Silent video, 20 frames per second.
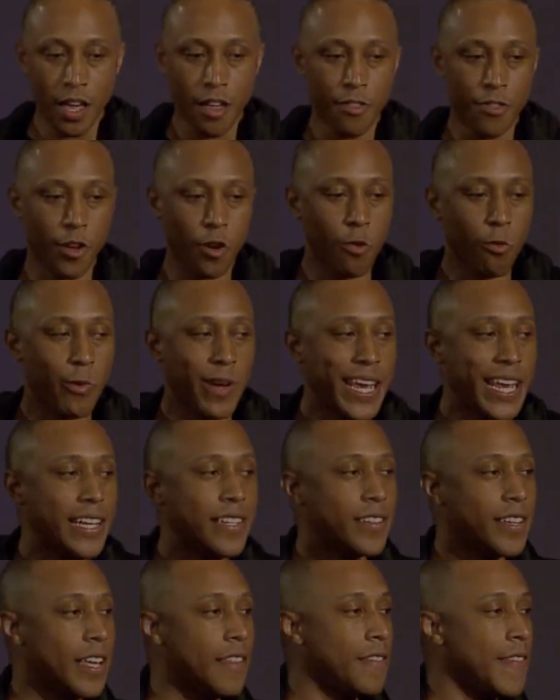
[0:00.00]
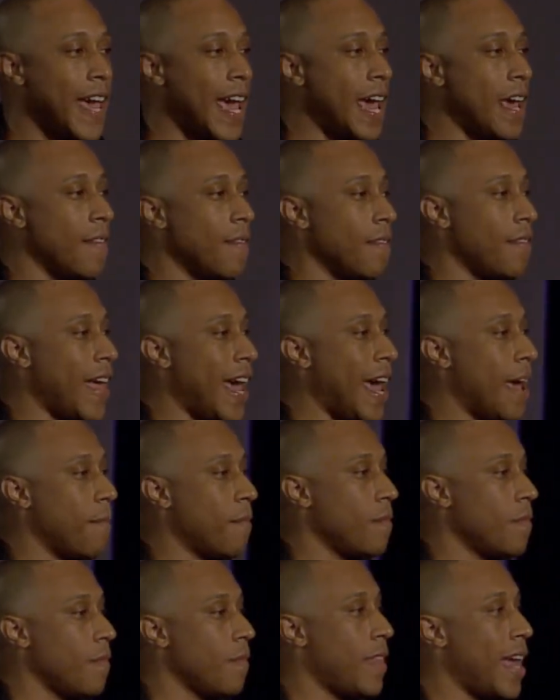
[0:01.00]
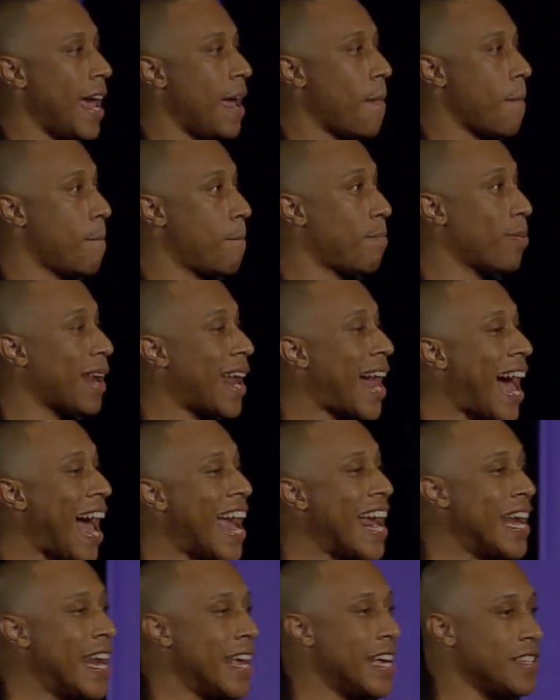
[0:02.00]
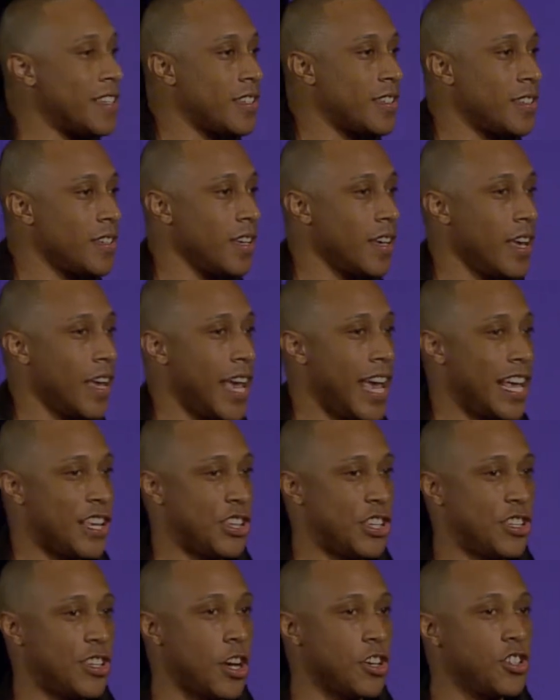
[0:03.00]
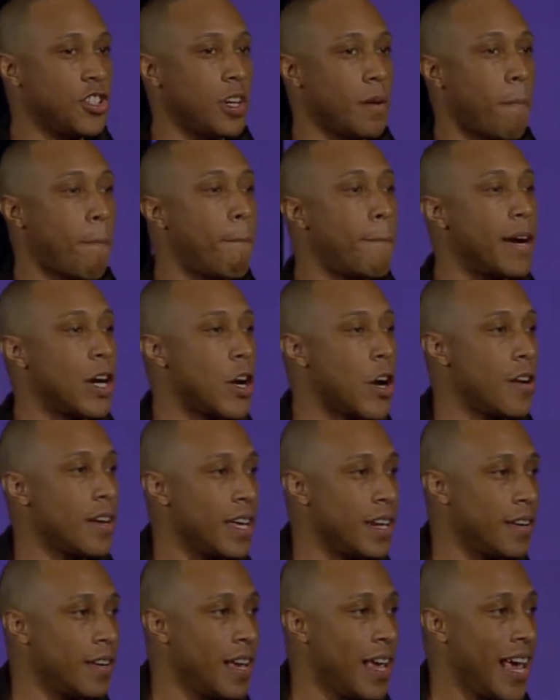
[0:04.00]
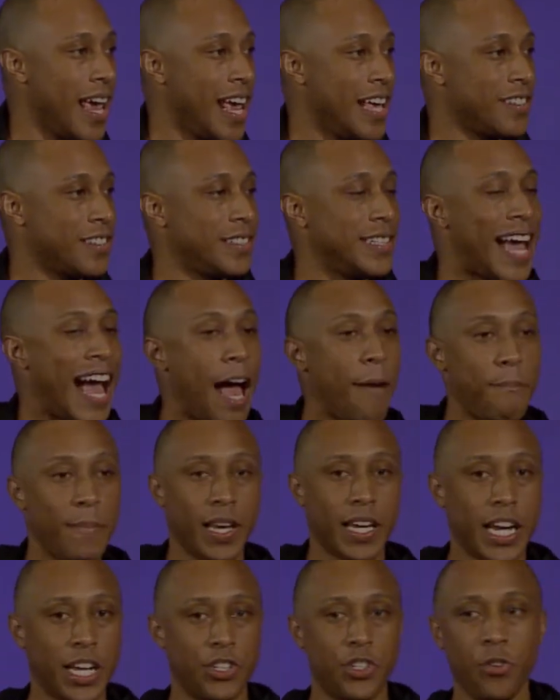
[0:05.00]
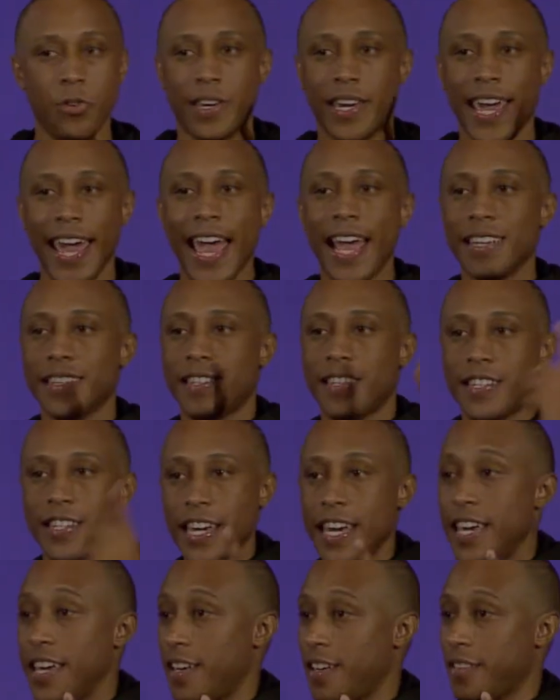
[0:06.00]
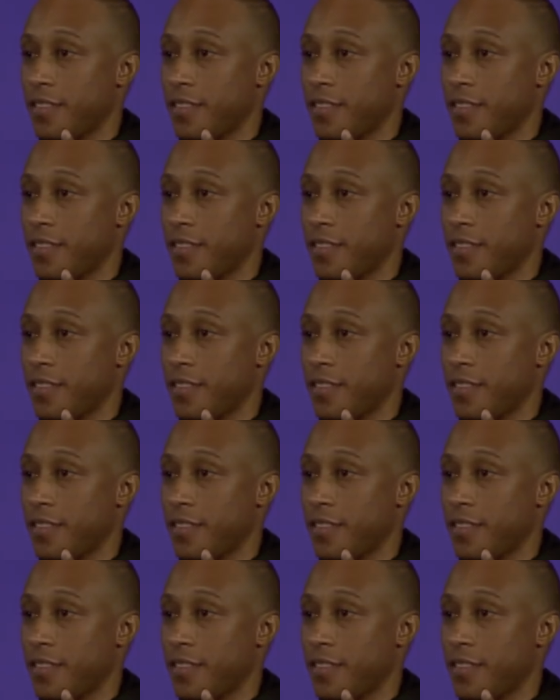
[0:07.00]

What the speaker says: The reason that blindness is such a burden is not because you can't see.